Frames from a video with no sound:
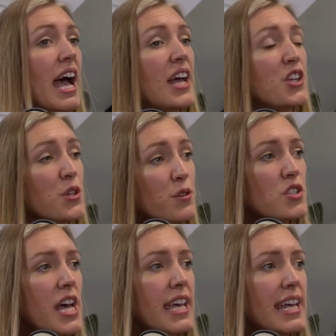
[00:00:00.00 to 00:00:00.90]
And you've
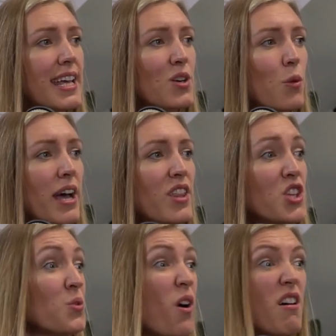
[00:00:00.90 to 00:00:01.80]
taken it in a way that
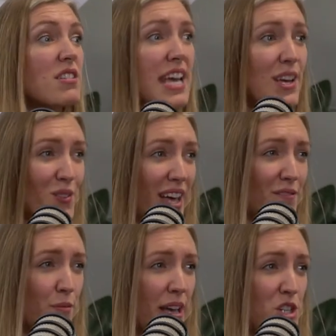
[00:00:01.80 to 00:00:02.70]
you can't take on that
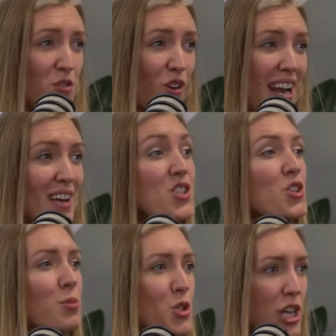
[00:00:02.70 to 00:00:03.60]
information right now, so
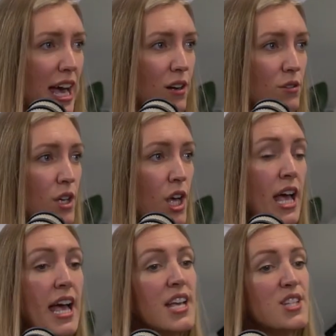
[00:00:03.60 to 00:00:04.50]
you'll push it out.
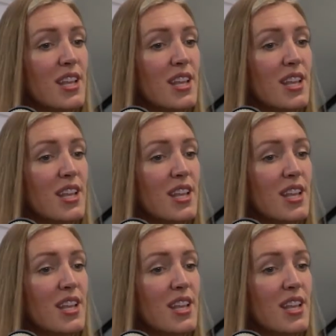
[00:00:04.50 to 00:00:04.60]
So